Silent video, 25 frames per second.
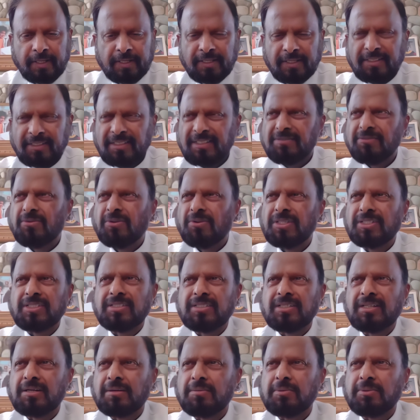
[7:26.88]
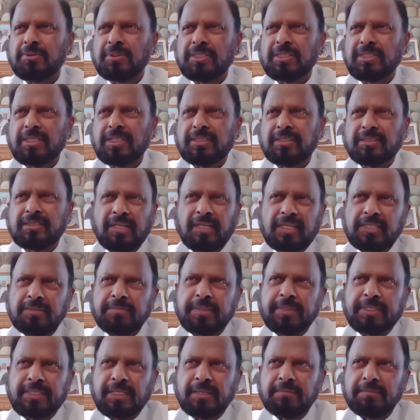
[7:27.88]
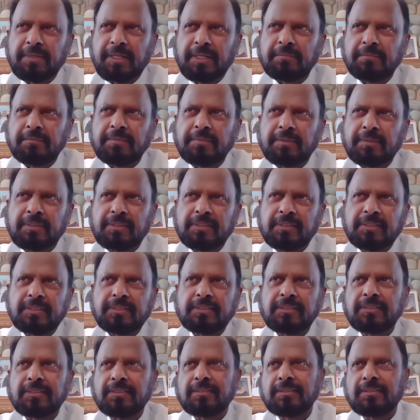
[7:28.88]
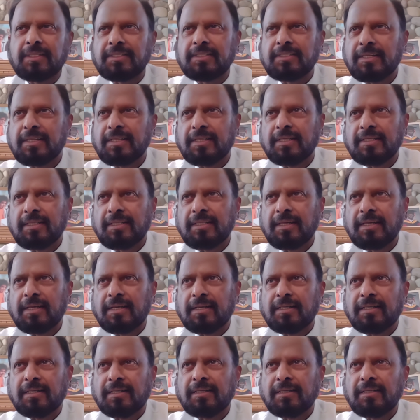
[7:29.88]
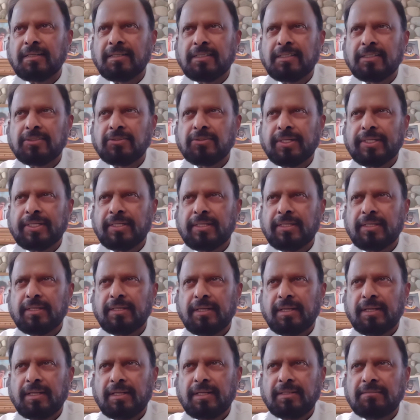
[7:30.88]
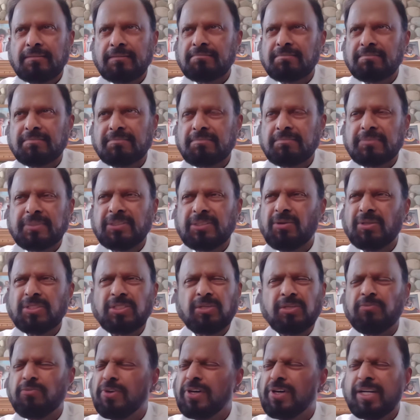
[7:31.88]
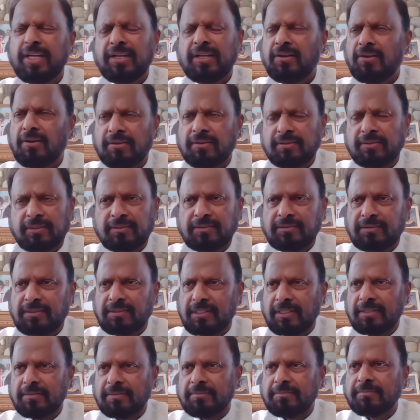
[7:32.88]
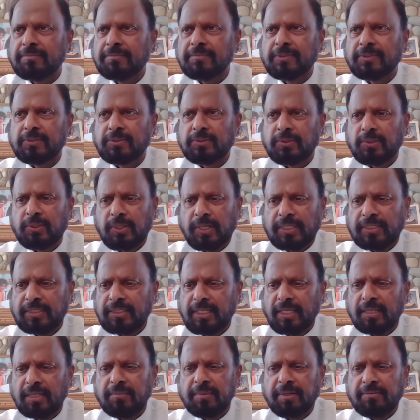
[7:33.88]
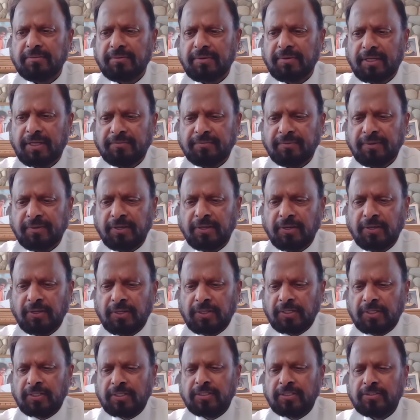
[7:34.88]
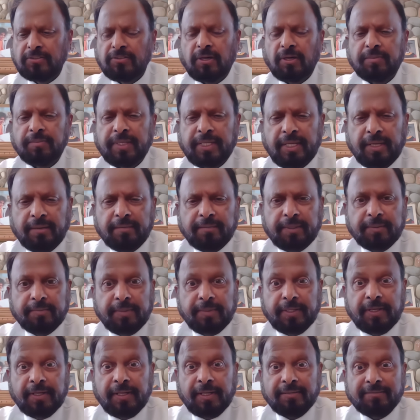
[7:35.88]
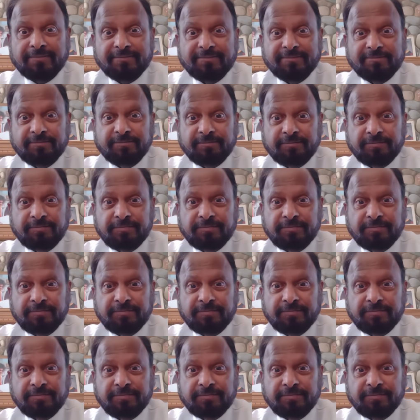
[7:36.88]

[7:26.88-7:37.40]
And I said, what is that about? He tells me some numbers and things like that. So I didn't realize, it was a very long dream. So I tell my wife, Swami came in my dream.